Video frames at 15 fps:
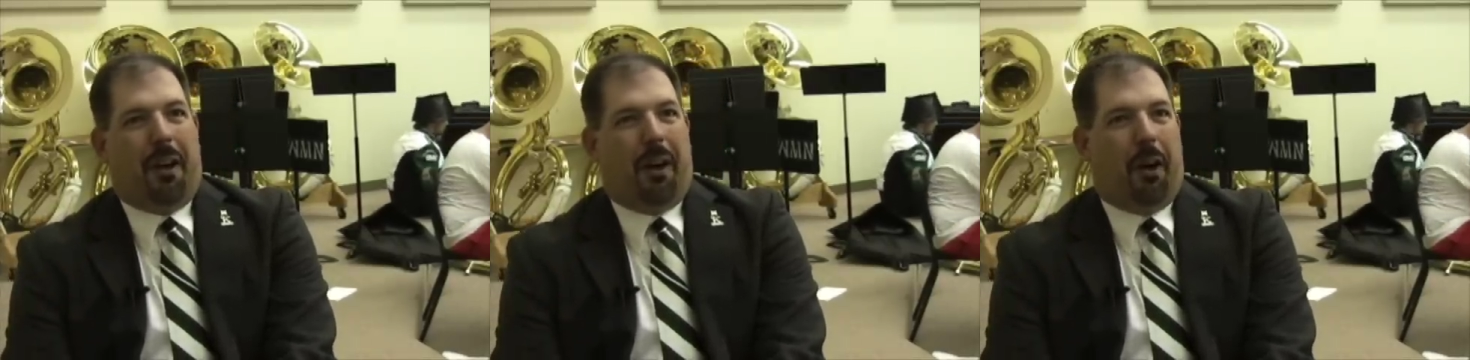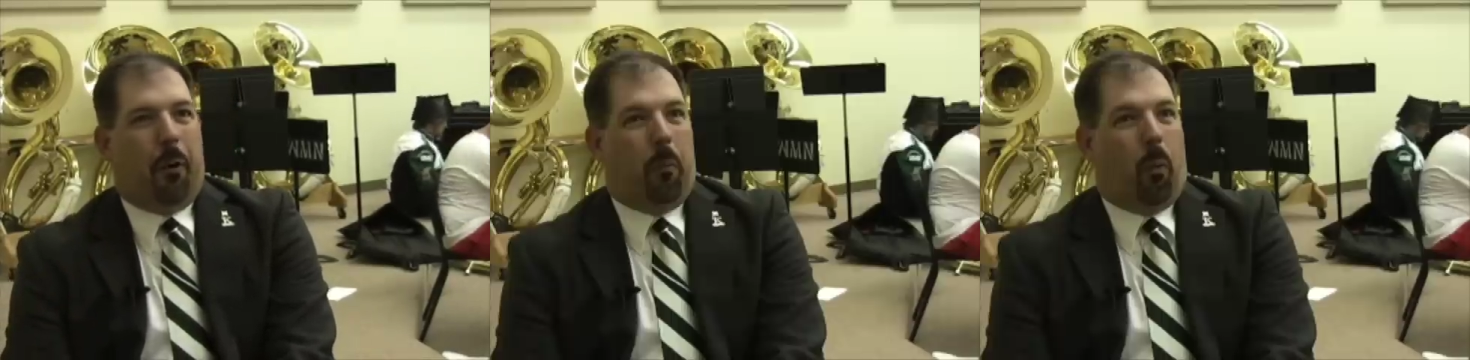
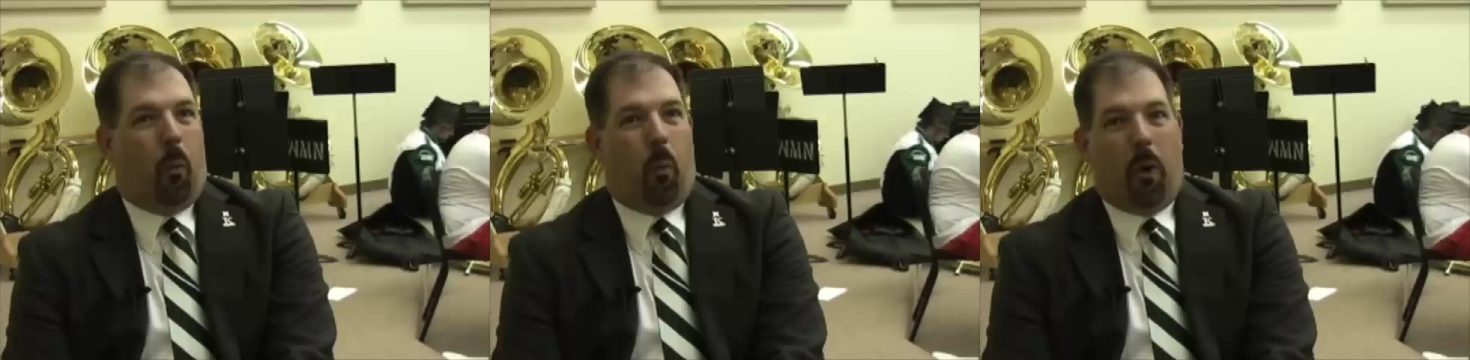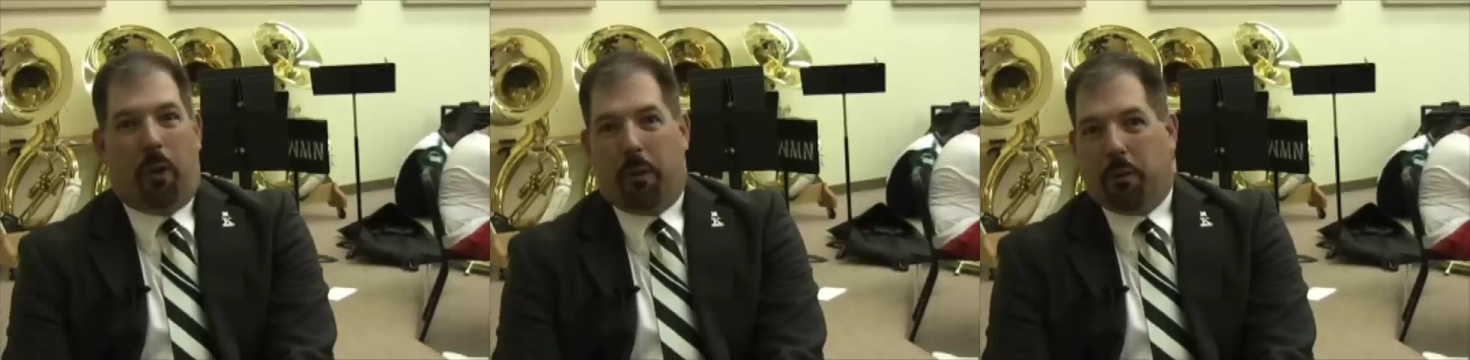
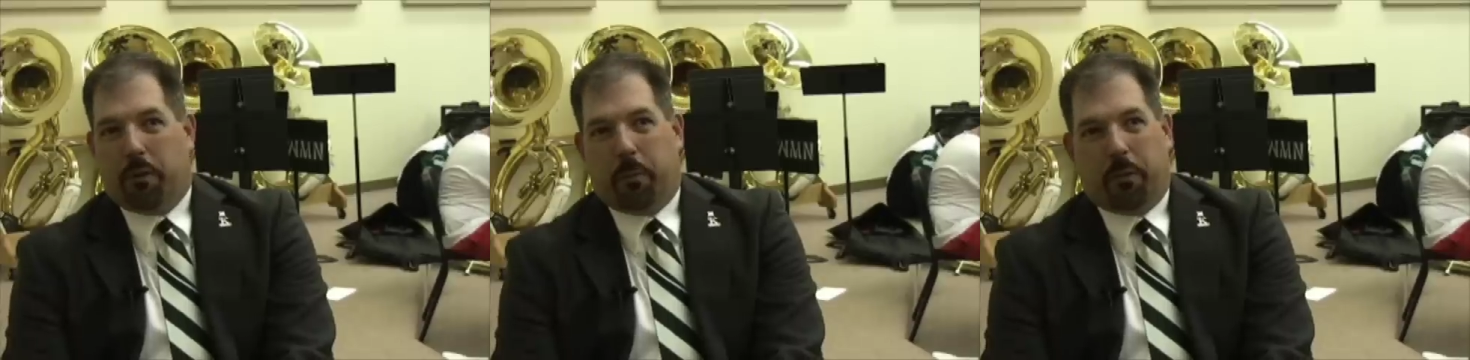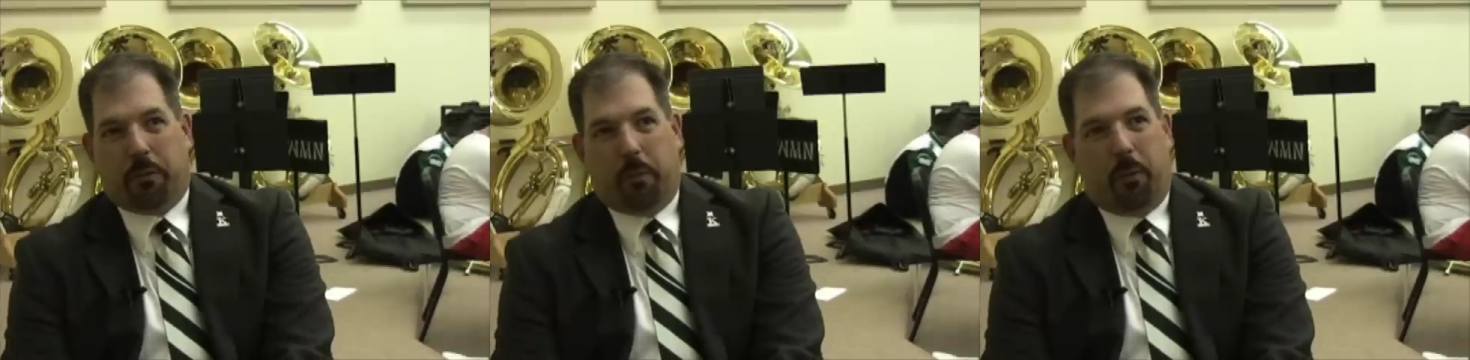where they're
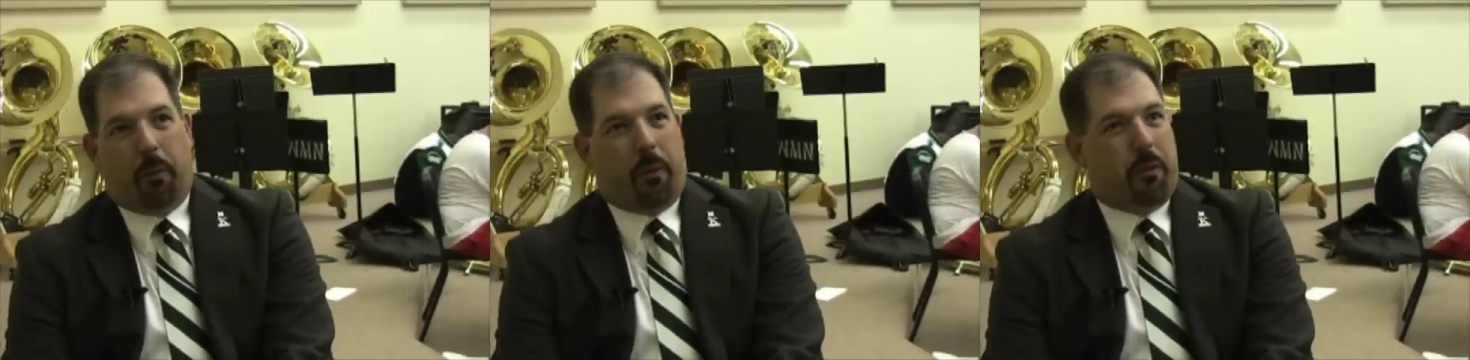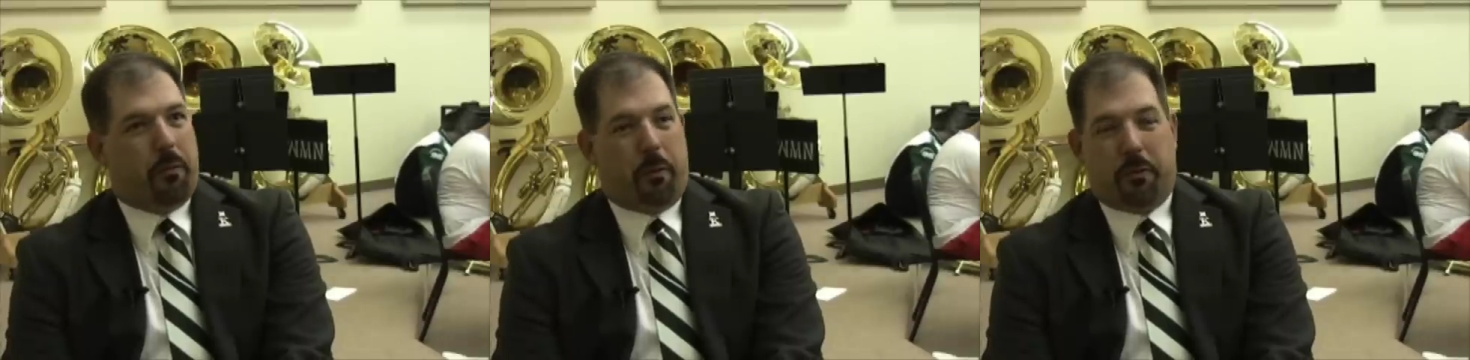supposed to move,
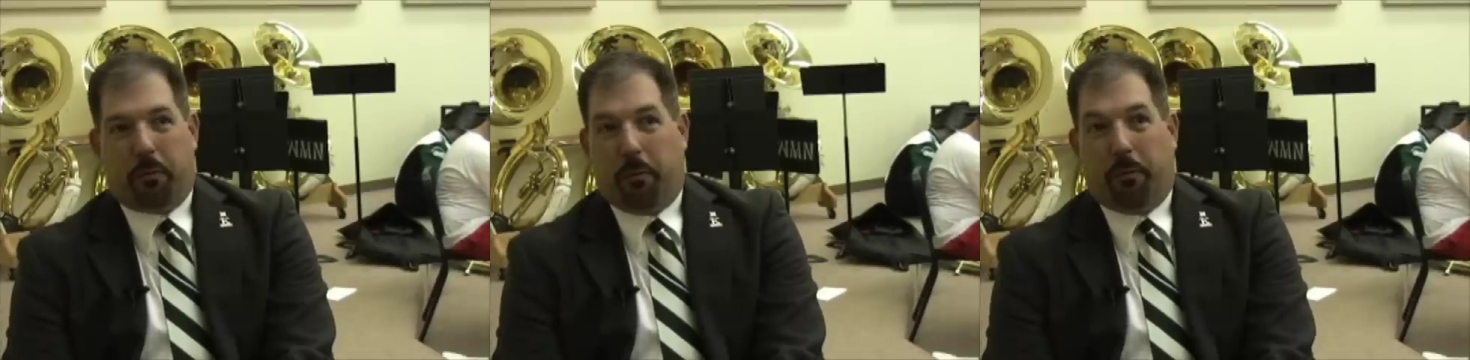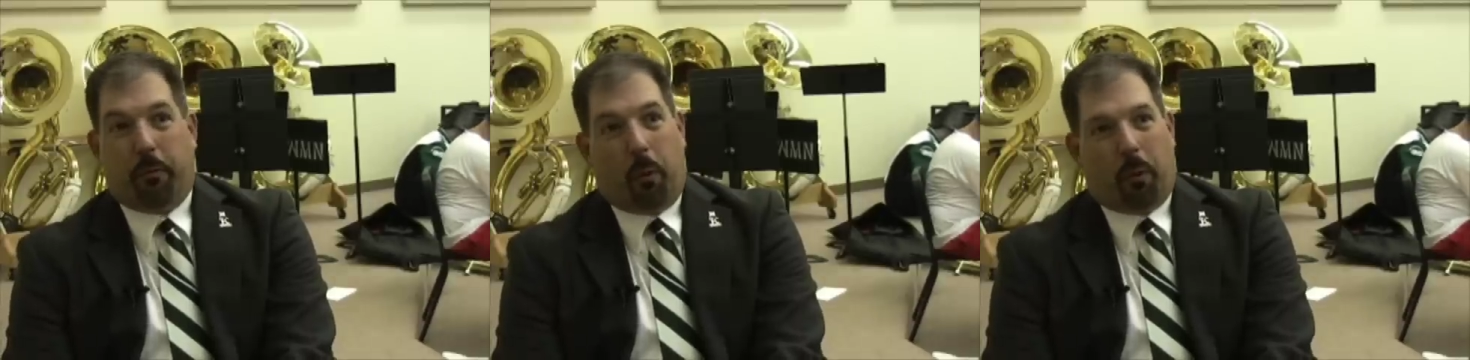whether they're supposed to
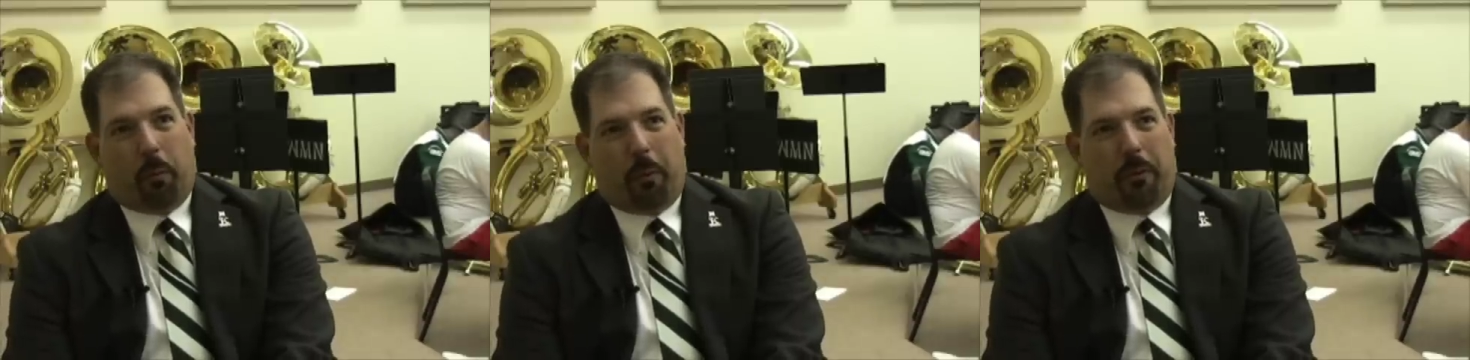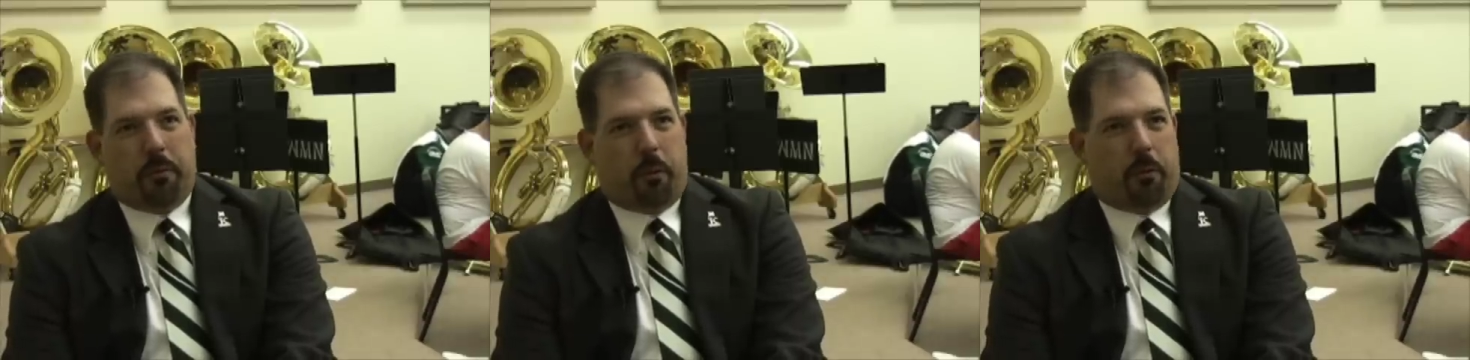move forward,
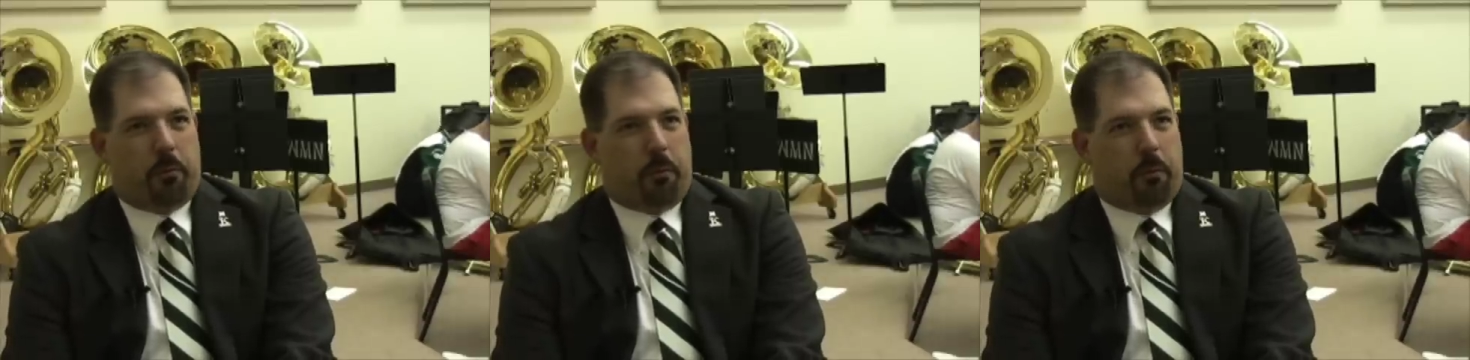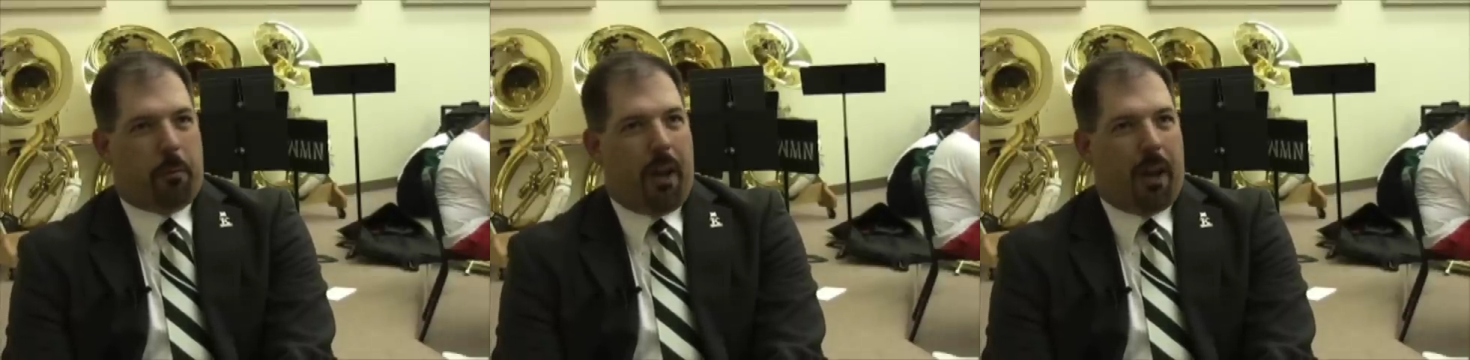whether they're supposed
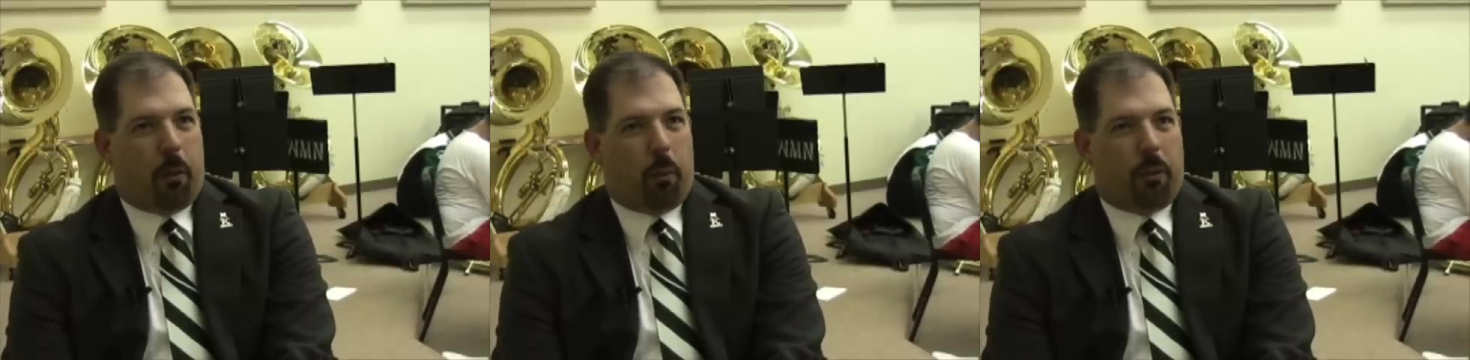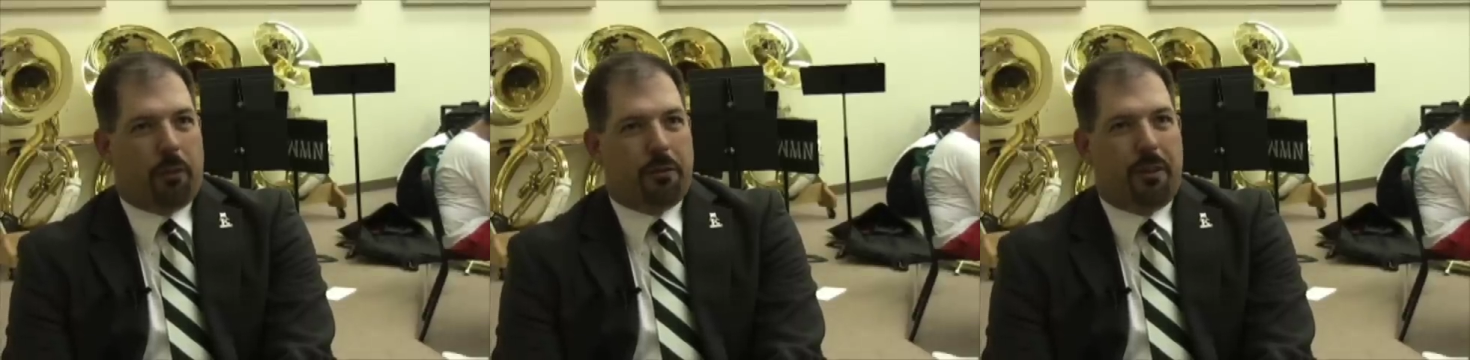to move
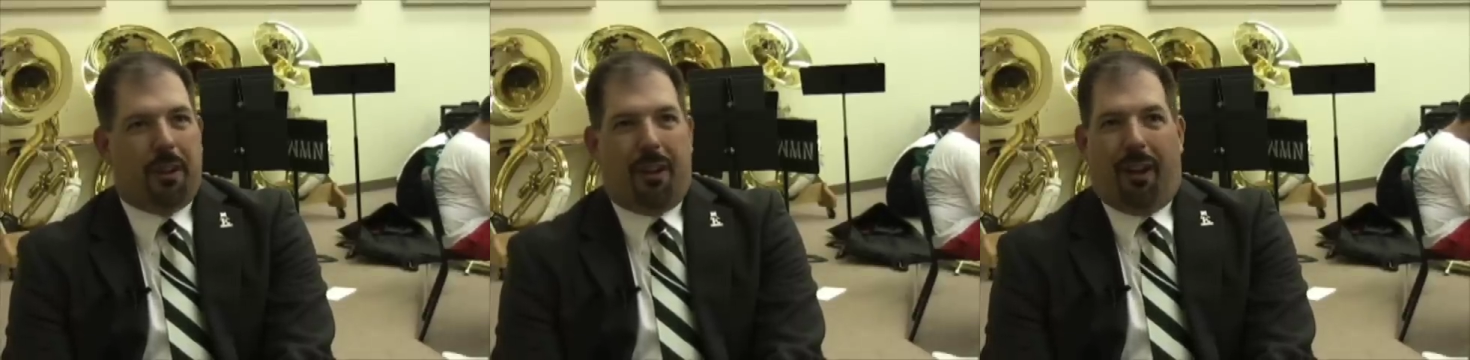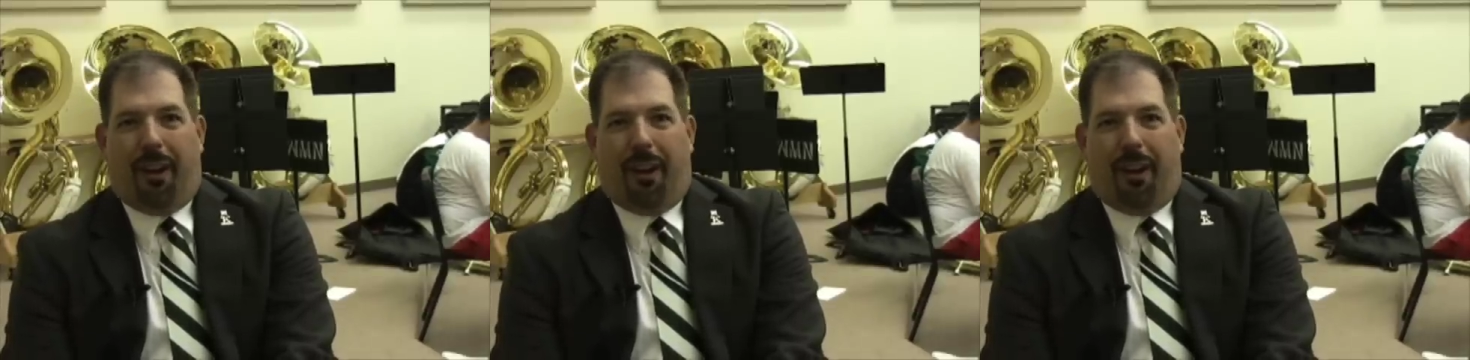backwards,